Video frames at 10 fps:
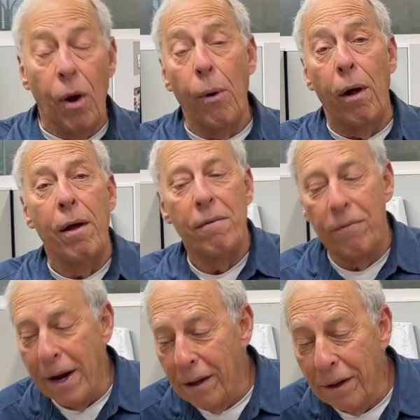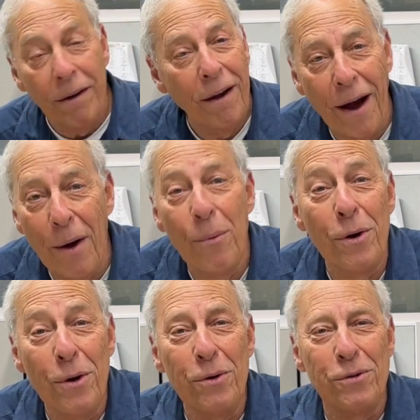Well, frankly, I
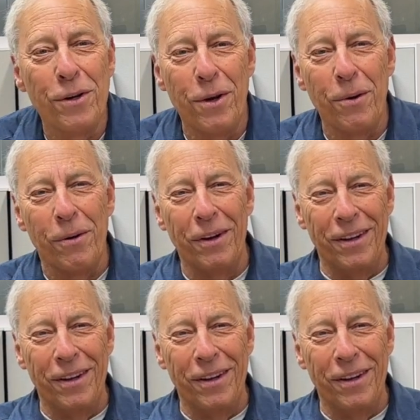wouldn't use EQ.